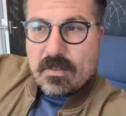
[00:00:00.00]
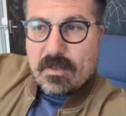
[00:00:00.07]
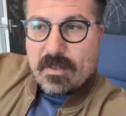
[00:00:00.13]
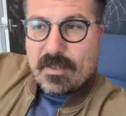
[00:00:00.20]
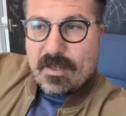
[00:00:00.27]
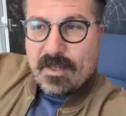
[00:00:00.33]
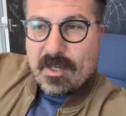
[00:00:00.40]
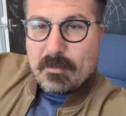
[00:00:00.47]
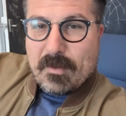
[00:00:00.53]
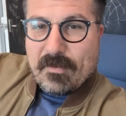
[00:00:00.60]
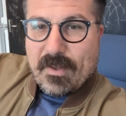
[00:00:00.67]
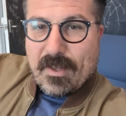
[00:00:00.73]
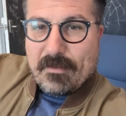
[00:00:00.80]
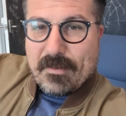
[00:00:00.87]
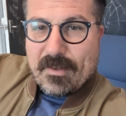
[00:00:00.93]
the kingdom of
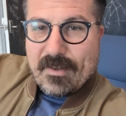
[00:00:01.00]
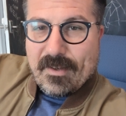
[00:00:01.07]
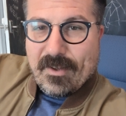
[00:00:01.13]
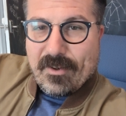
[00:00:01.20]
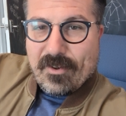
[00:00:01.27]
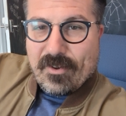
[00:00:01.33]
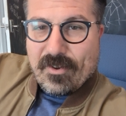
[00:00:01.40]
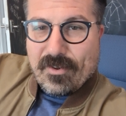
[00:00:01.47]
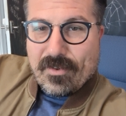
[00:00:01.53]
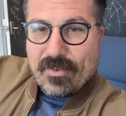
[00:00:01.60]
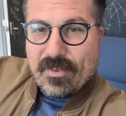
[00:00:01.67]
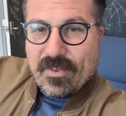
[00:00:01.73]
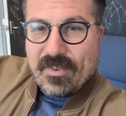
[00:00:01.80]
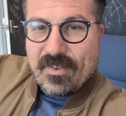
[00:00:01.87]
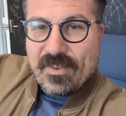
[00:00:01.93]
heaven on
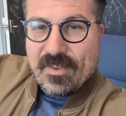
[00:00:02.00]
earth,